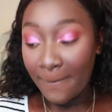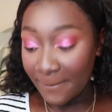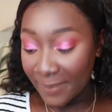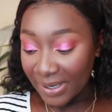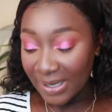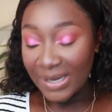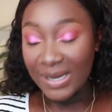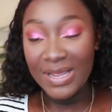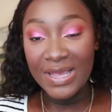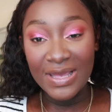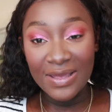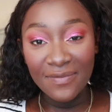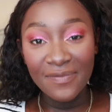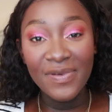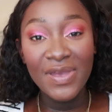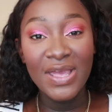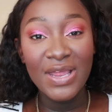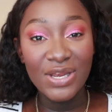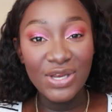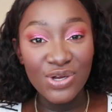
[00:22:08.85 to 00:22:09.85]

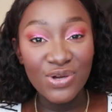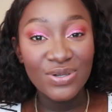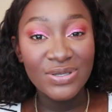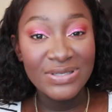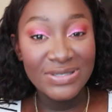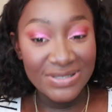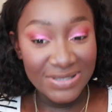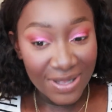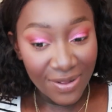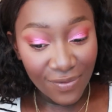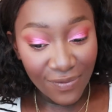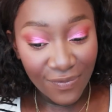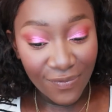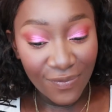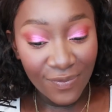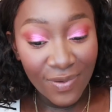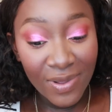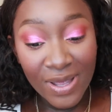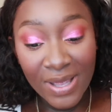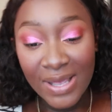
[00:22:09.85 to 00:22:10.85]
Believe in
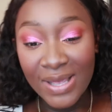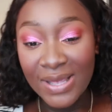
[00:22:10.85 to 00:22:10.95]
yourself.